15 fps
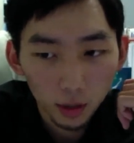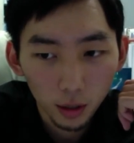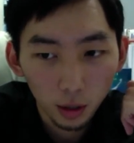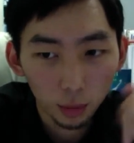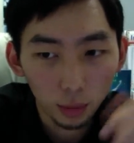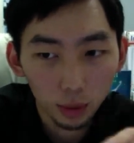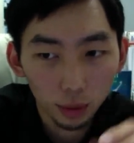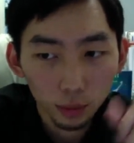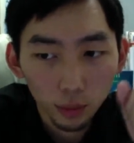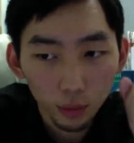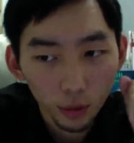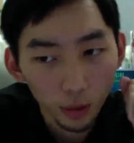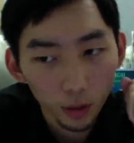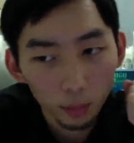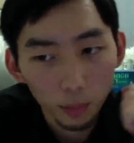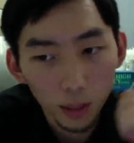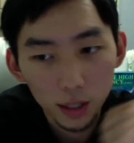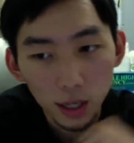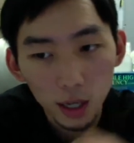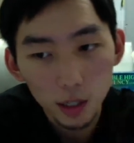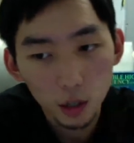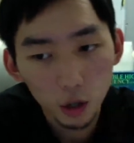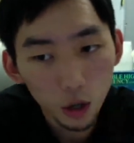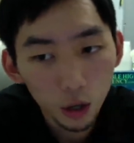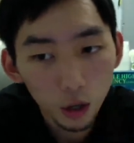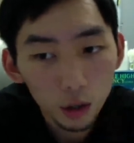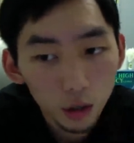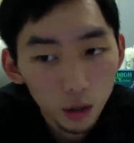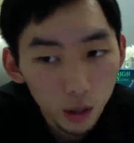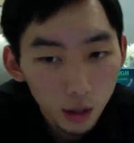Oh, well, the massager on
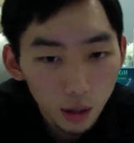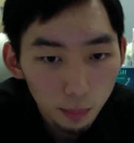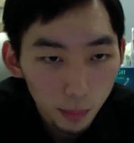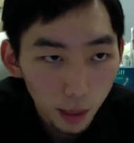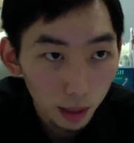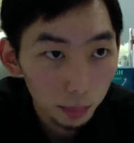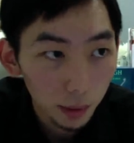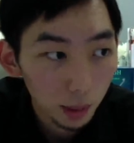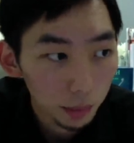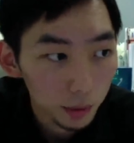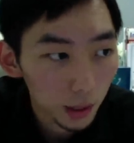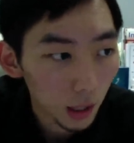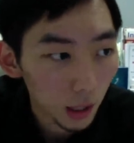it might be able to